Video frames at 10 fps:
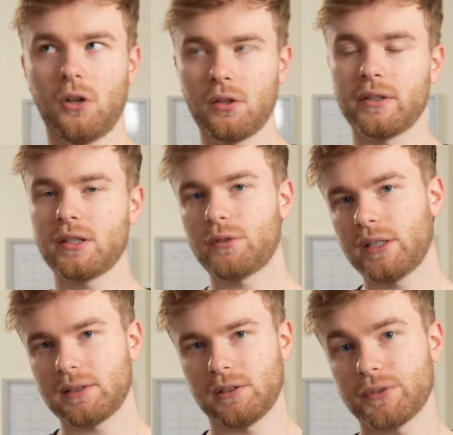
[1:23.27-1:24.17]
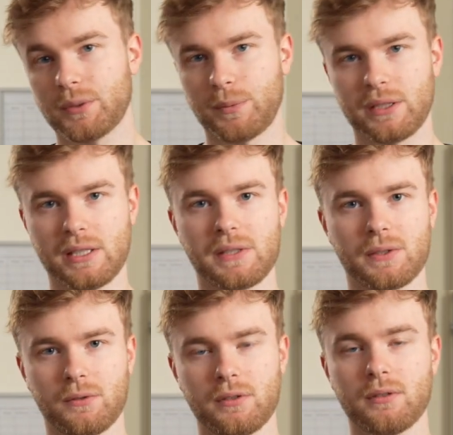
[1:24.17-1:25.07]
already quite a lot on my
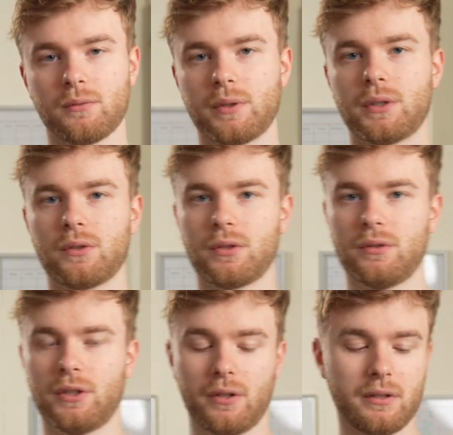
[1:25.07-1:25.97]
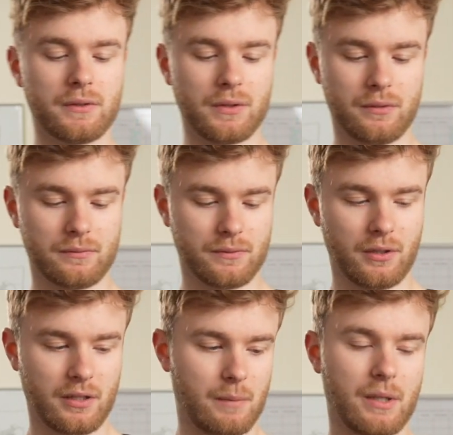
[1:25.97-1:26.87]
Discord, which you should join to
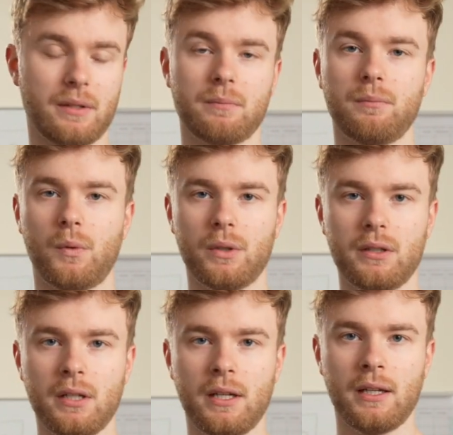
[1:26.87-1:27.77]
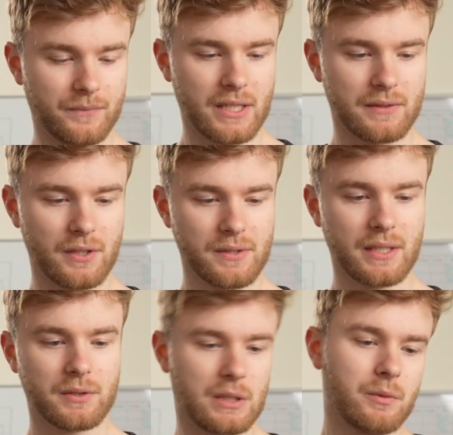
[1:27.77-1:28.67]
talk about it more. It turns
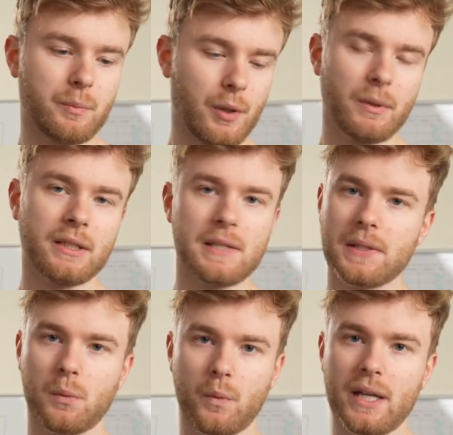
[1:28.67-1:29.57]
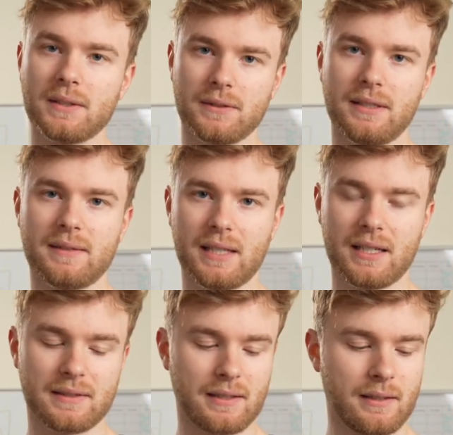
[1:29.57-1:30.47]
out that you probably need some way to
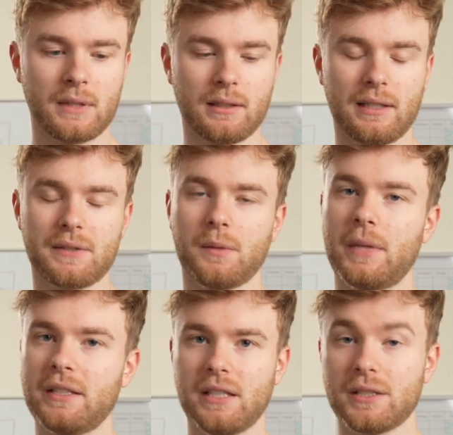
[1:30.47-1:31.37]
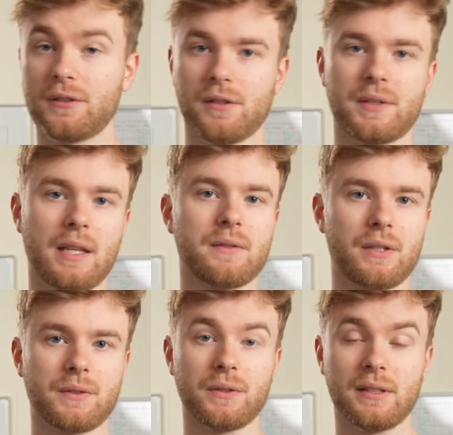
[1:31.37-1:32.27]
detect, like some additional
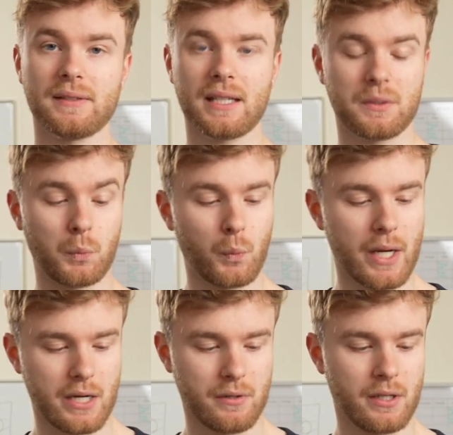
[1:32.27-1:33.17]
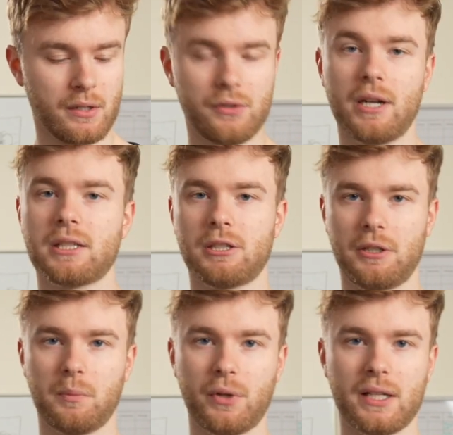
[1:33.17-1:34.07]
sensor to detect where you
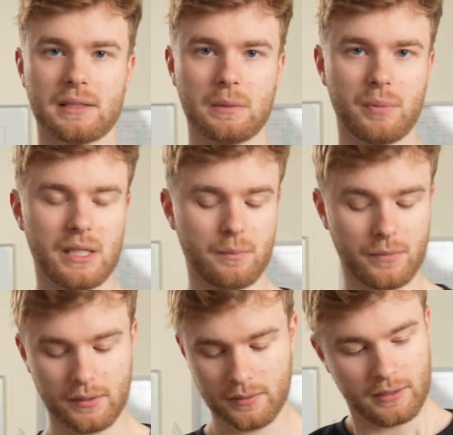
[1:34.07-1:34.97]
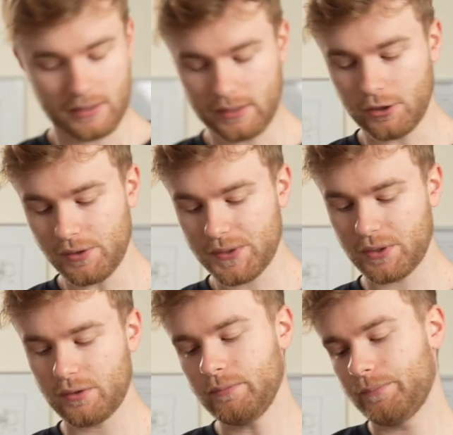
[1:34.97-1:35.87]
actually break the beam. And
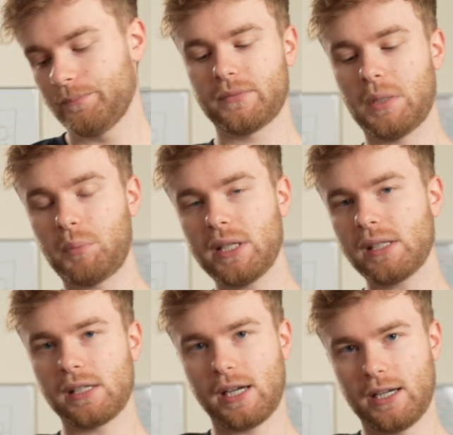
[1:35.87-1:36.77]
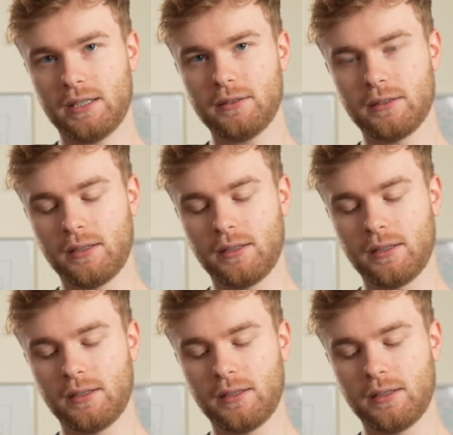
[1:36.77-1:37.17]
also, the picking hand